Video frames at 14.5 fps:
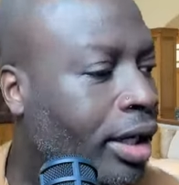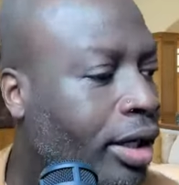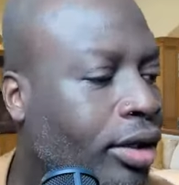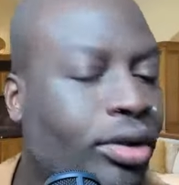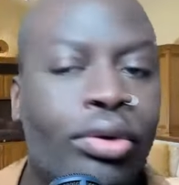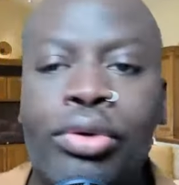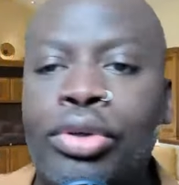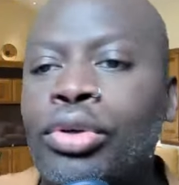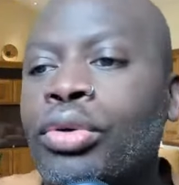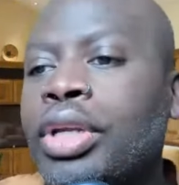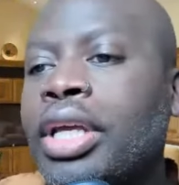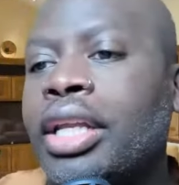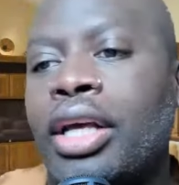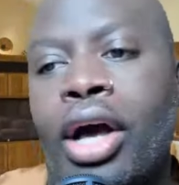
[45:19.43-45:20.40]
You you
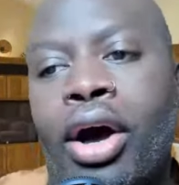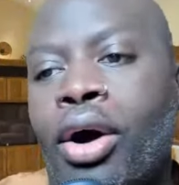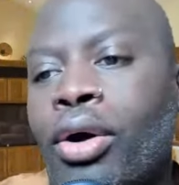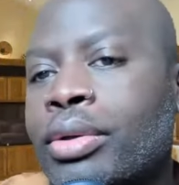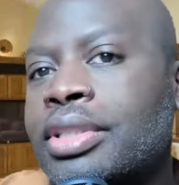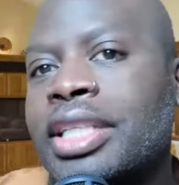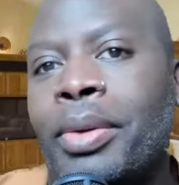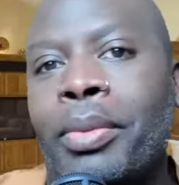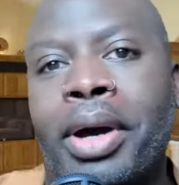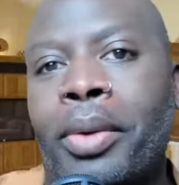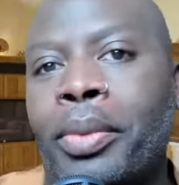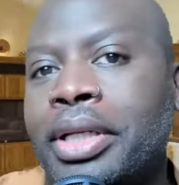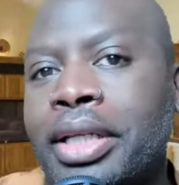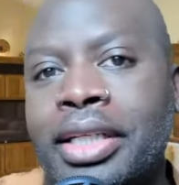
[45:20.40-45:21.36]
need to go on somewhere
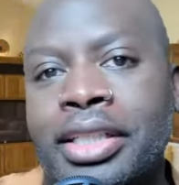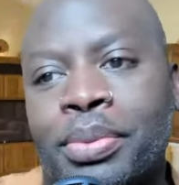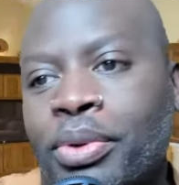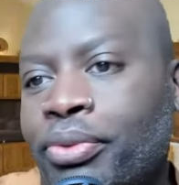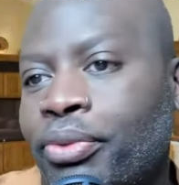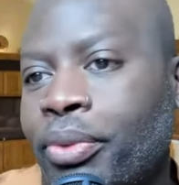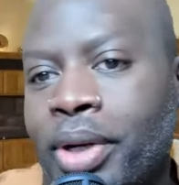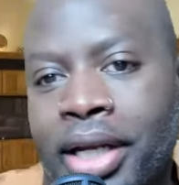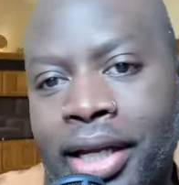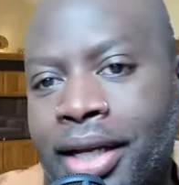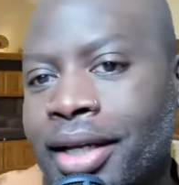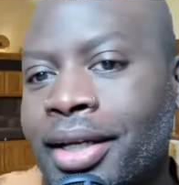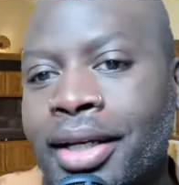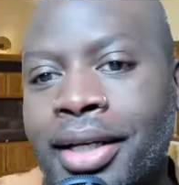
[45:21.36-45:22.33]
with this one,
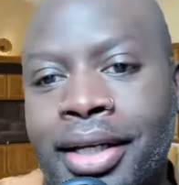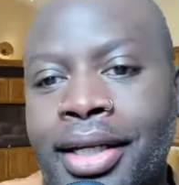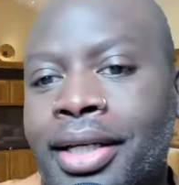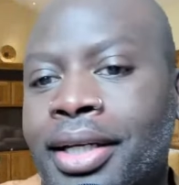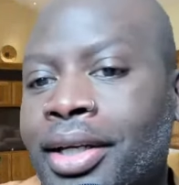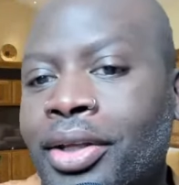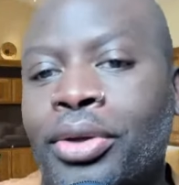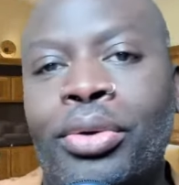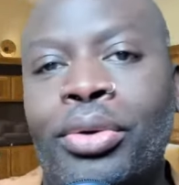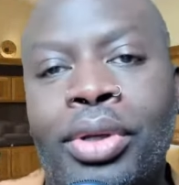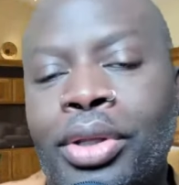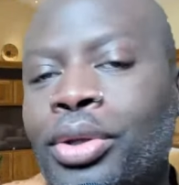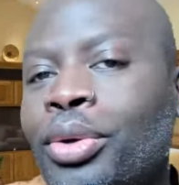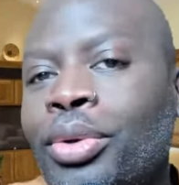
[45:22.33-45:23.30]
friend. You
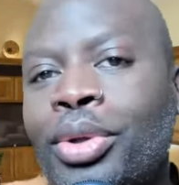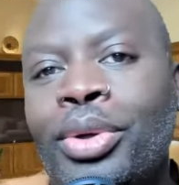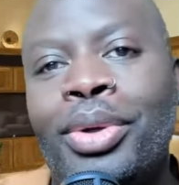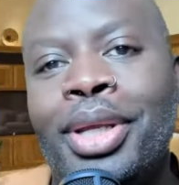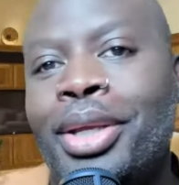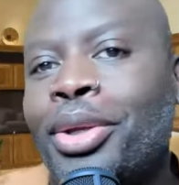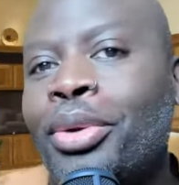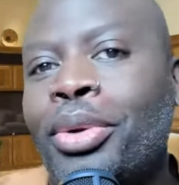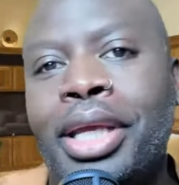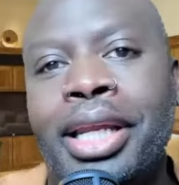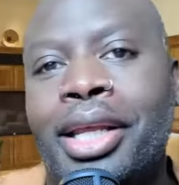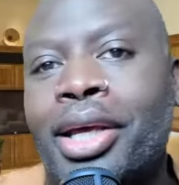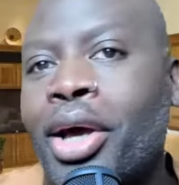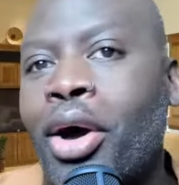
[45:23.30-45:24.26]
you you need you
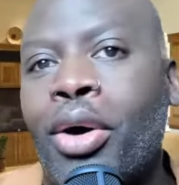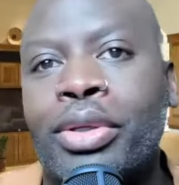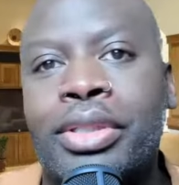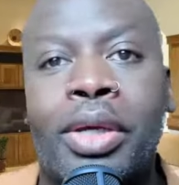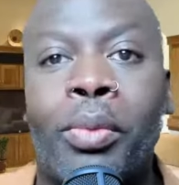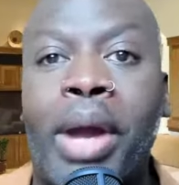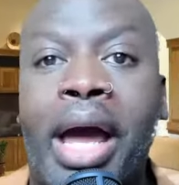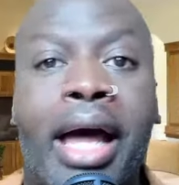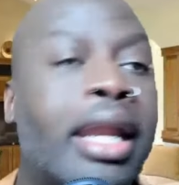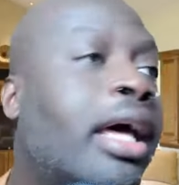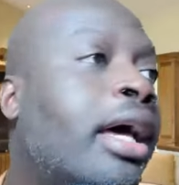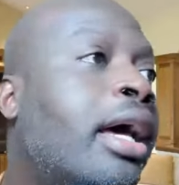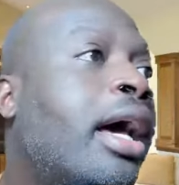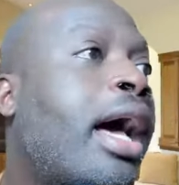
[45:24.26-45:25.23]
need to go on some round.
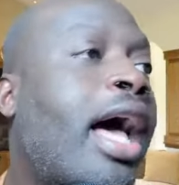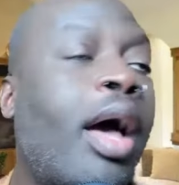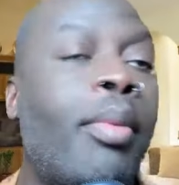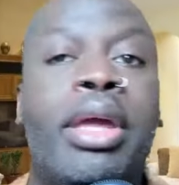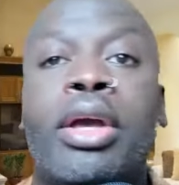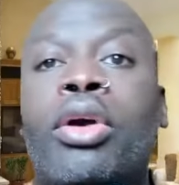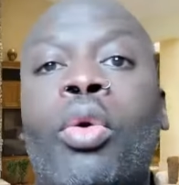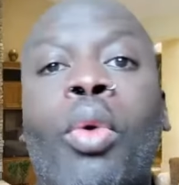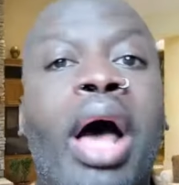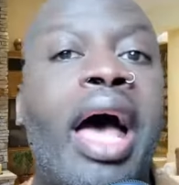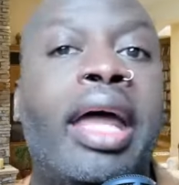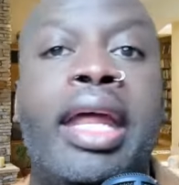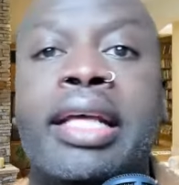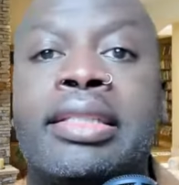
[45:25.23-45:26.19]
I mean,
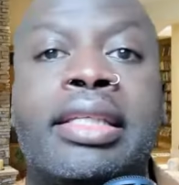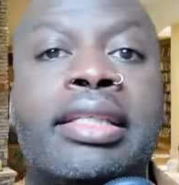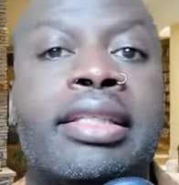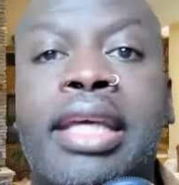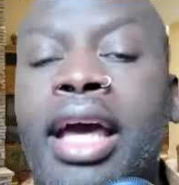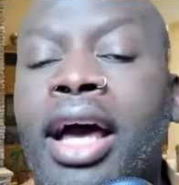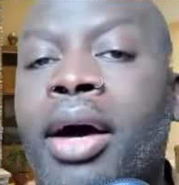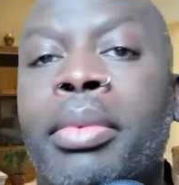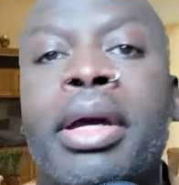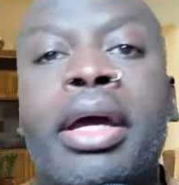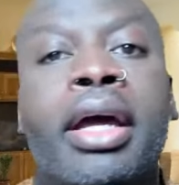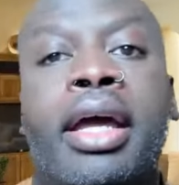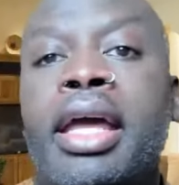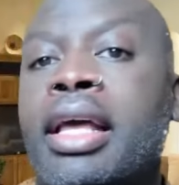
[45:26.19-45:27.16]
quiet as it's kept,
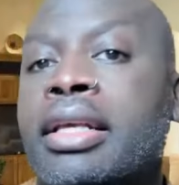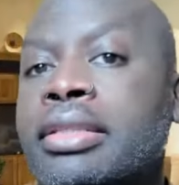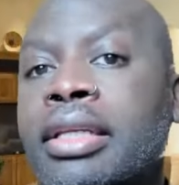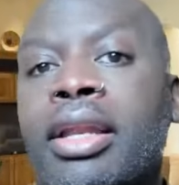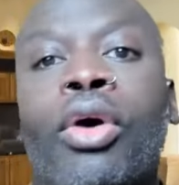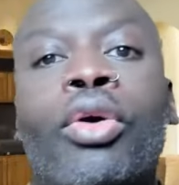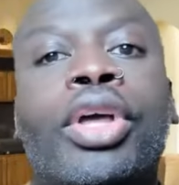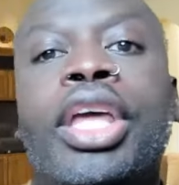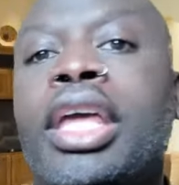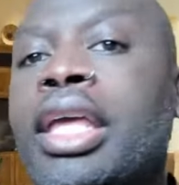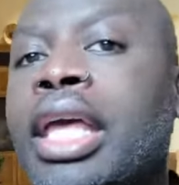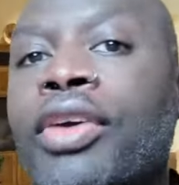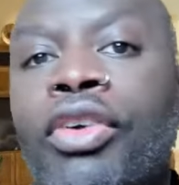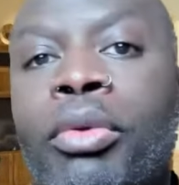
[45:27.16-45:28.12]
it's low key
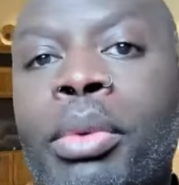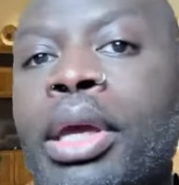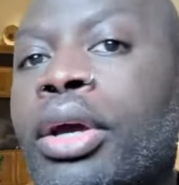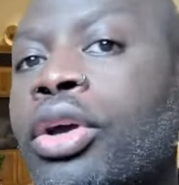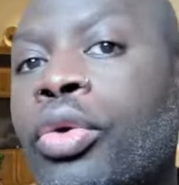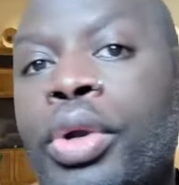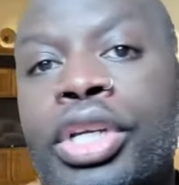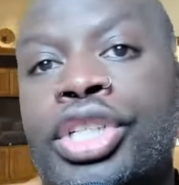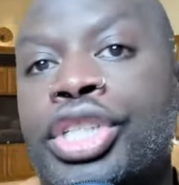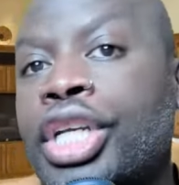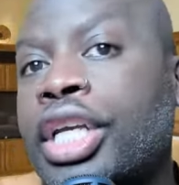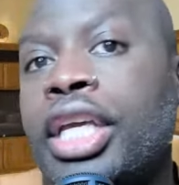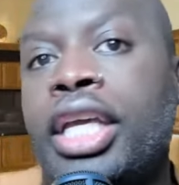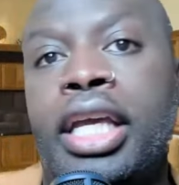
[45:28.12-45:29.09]
giving me a
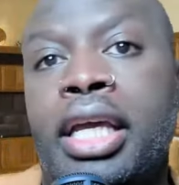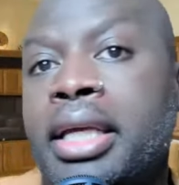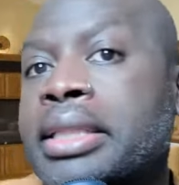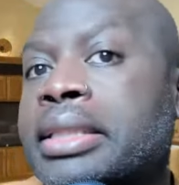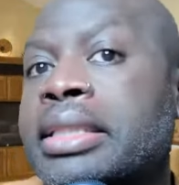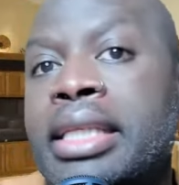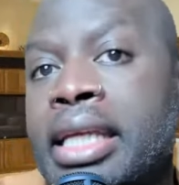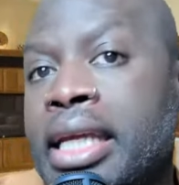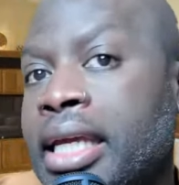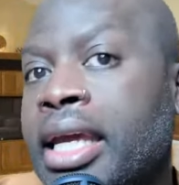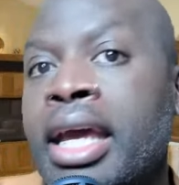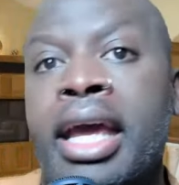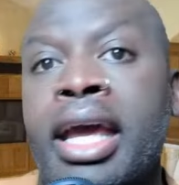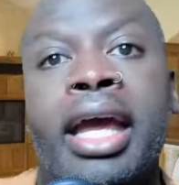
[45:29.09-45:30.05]
Christian Keys tea.
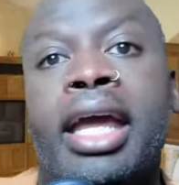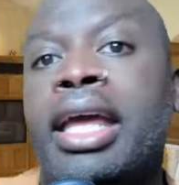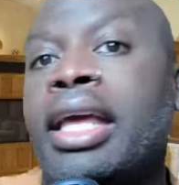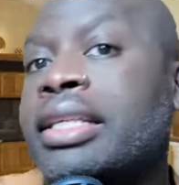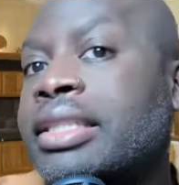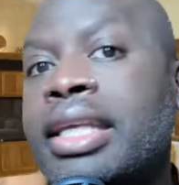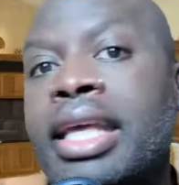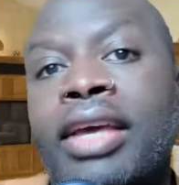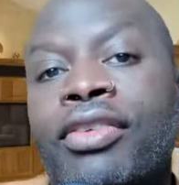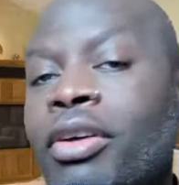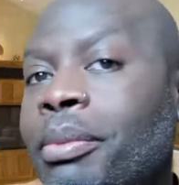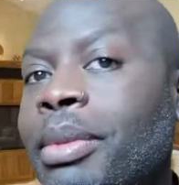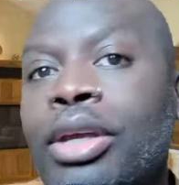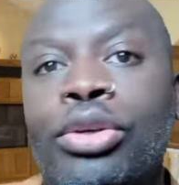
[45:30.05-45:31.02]
It's
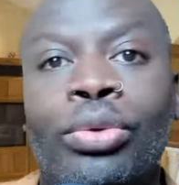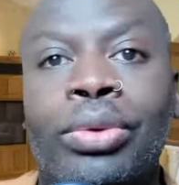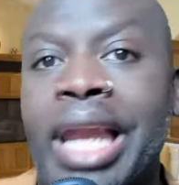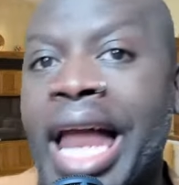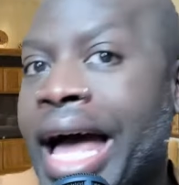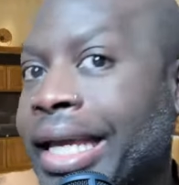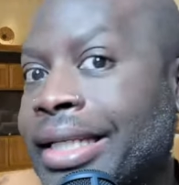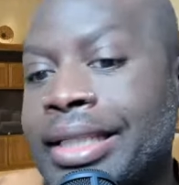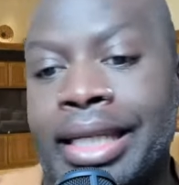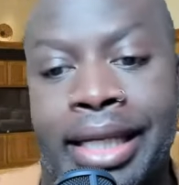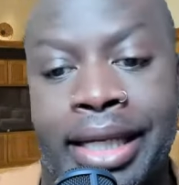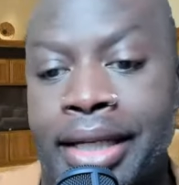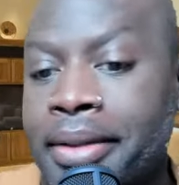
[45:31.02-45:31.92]
giving me you liked it.